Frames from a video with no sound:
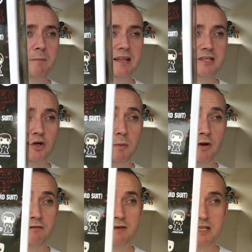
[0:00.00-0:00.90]
Picked this up
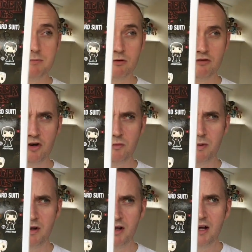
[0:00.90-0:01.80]
on a Facebook group.